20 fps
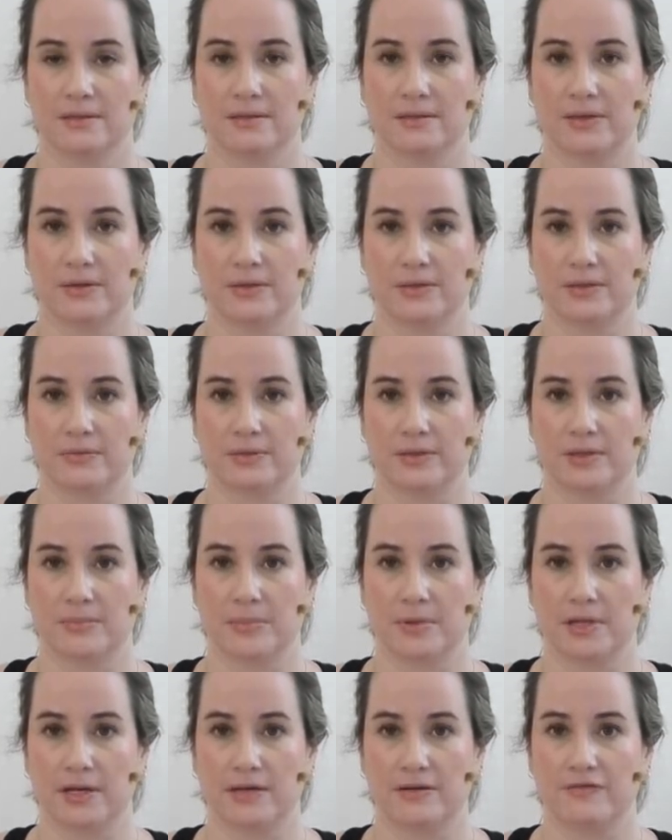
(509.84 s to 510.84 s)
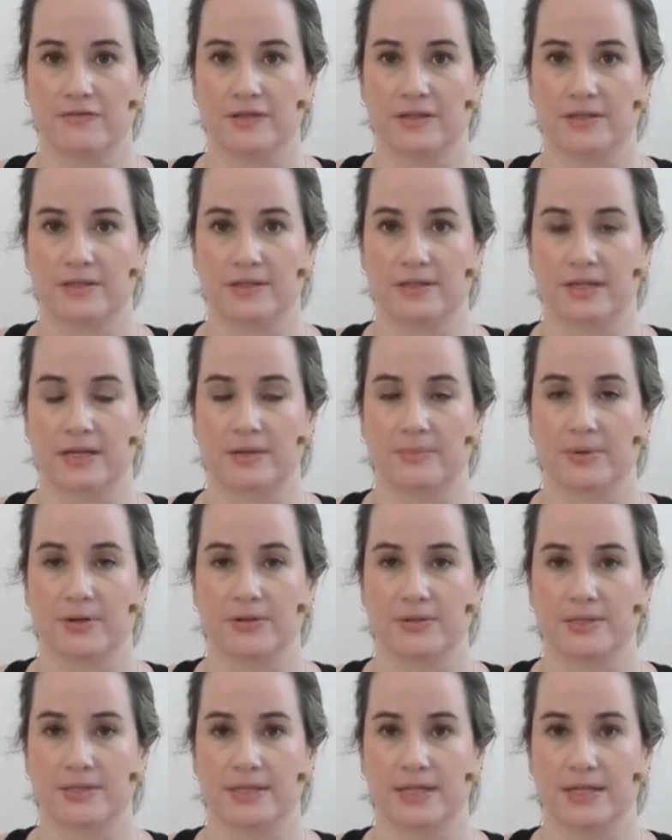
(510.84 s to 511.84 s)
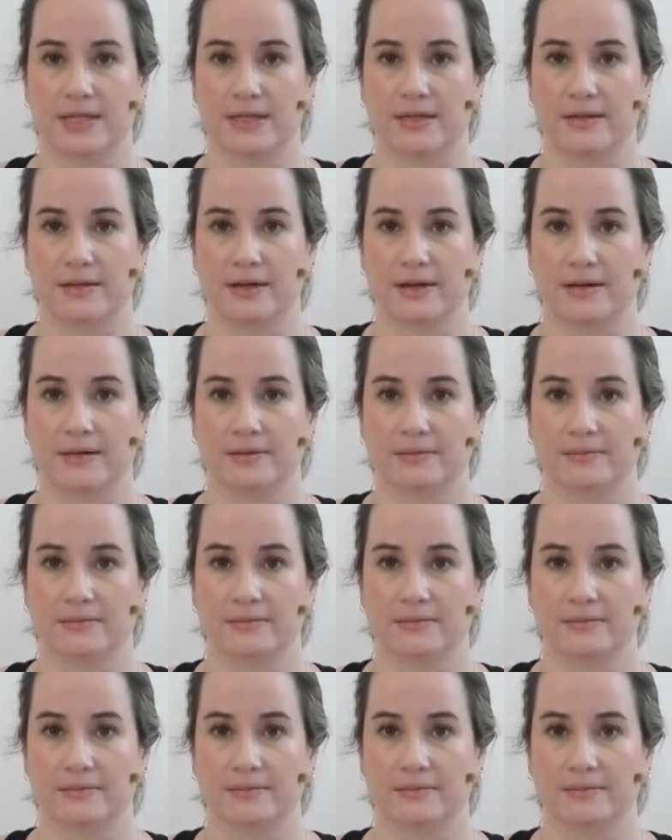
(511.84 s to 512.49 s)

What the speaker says: Notice what the blood feels like pulsating there.